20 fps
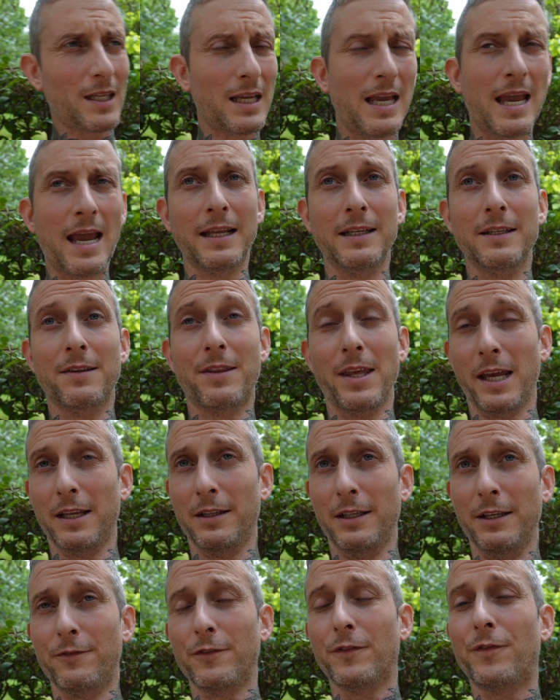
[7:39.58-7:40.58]
And they
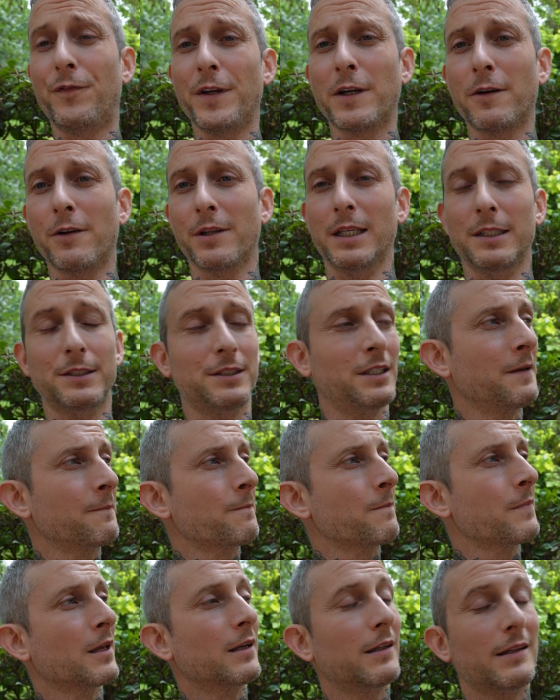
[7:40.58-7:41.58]
live in fear of this.
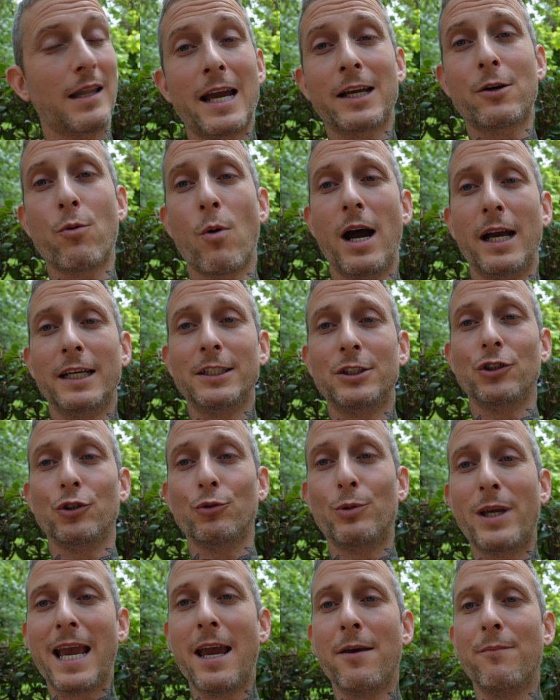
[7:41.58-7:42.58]
Likewise,
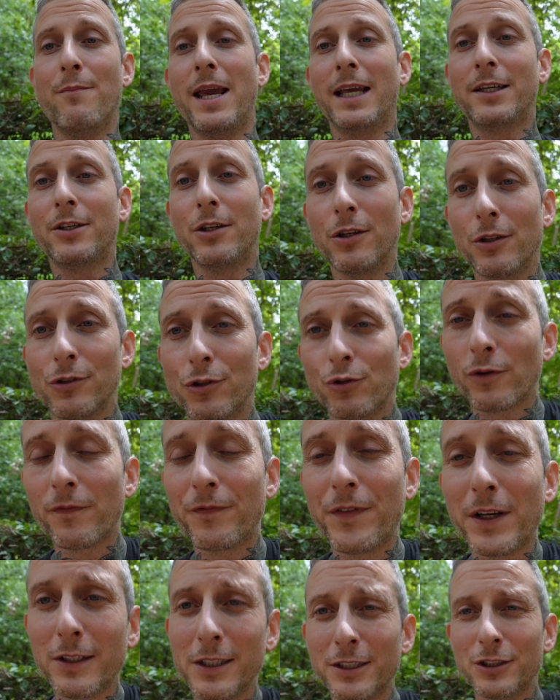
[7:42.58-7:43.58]
you can't make your
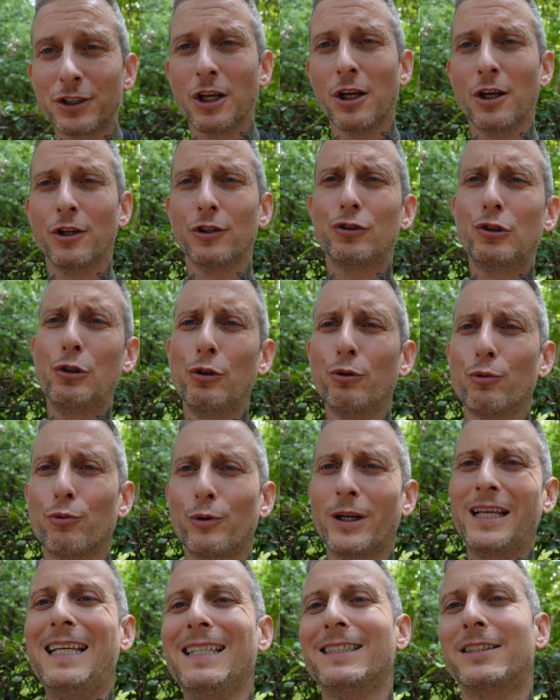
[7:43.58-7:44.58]
villains too
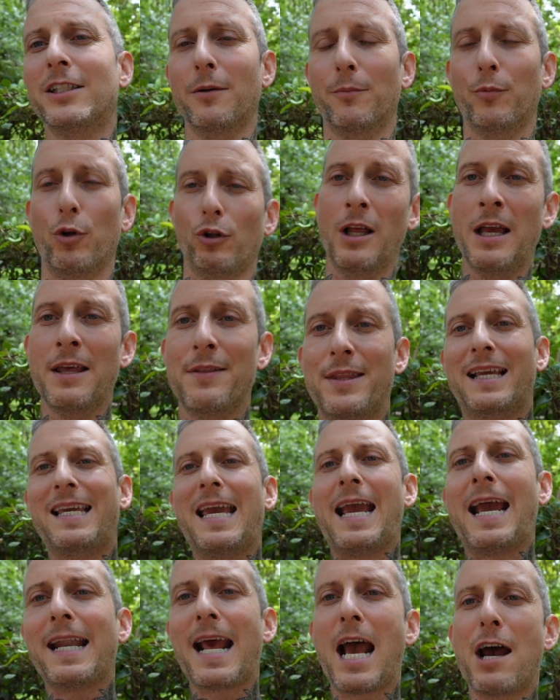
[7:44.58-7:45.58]
reasonable. They
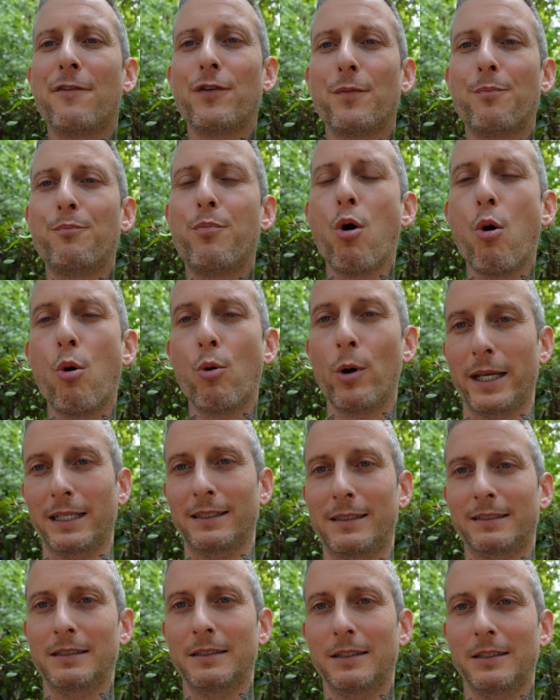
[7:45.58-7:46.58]
can't have a
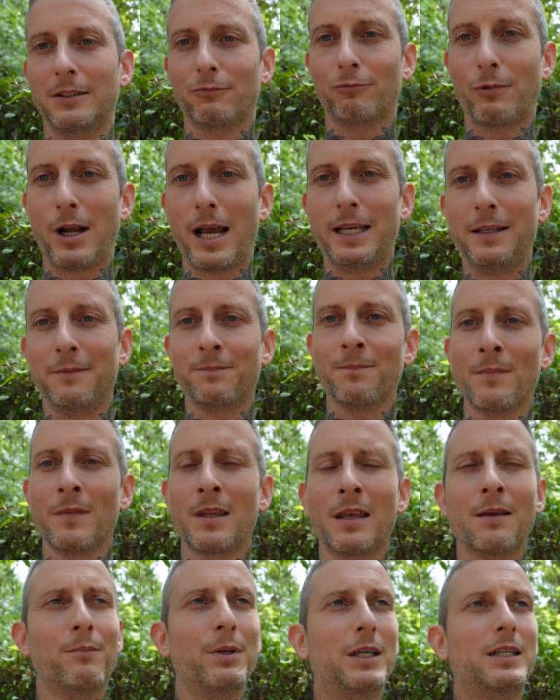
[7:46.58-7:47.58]
point, right?
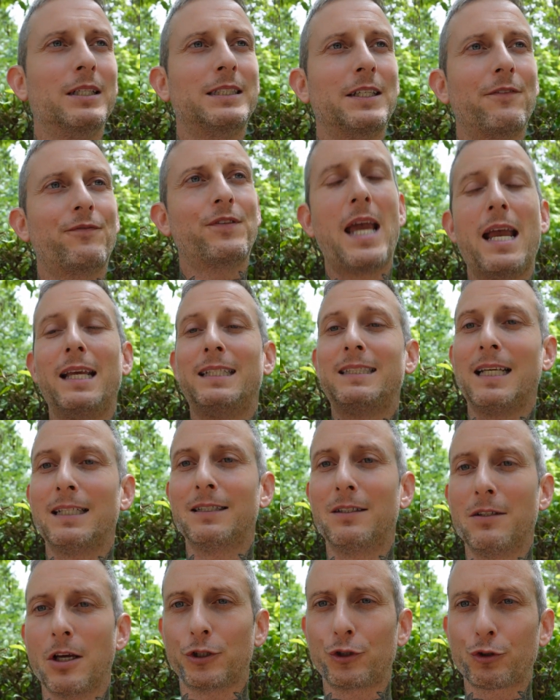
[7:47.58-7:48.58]
Because if they
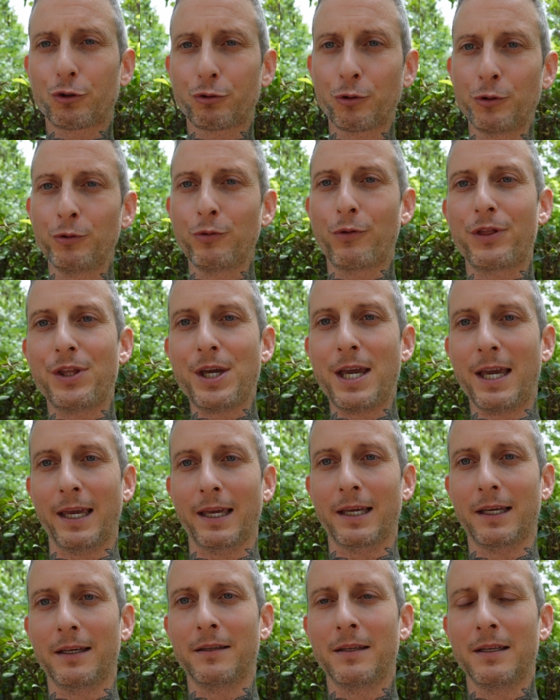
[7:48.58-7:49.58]
said a true
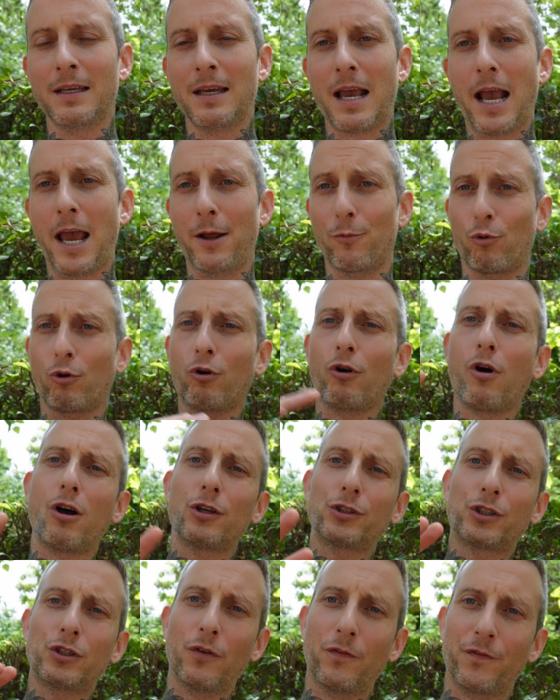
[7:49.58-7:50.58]
thing and were
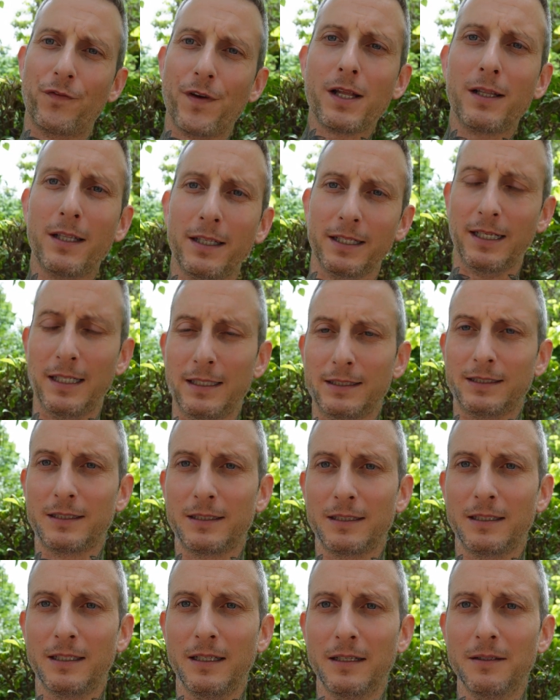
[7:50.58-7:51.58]
also
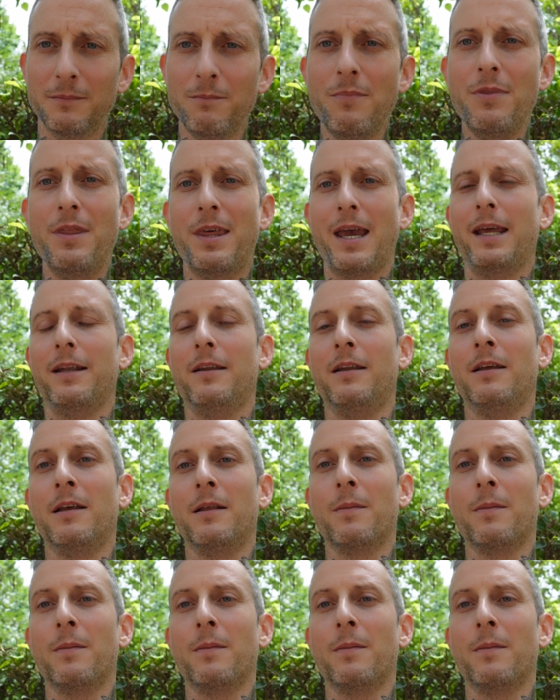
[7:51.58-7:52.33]
villainous, then